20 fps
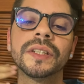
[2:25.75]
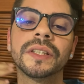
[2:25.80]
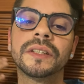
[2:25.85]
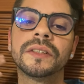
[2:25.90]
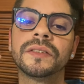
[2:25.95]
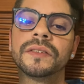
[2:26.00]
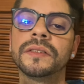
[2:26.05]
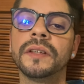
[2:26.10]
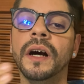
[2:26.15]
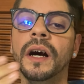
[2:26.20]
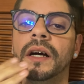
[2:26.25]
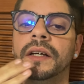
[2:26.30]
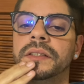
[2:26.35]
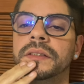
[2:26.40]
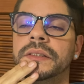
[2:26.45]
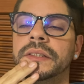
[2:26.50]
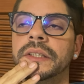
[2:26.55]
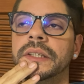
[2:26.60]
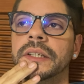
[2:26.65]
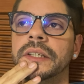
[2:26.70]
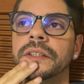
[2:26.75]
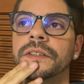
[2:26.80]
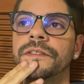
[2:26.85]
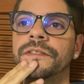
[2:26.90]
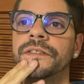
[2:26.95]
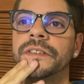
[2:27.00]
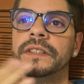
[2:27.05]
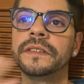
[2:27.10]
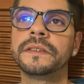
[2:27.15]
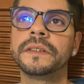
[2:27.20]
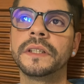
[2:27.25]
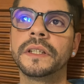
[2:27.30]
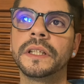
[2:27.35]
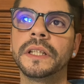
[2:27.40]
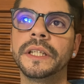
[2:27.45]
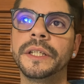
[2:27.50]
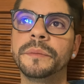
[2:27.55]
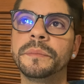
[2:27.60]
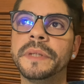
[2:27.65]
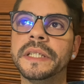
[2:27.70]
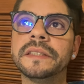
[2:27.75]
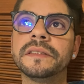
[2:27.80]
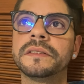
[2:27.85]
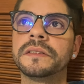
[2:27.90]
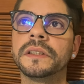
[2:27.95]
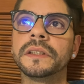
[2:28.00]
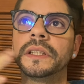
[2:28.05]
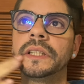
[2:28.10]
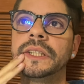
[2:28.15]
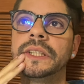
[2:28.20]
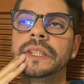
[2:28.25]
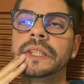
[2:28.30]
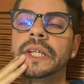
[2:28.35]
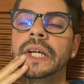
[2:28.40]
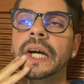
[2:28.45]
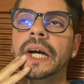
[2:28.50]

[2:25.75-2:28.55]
exhausted physically, mentally.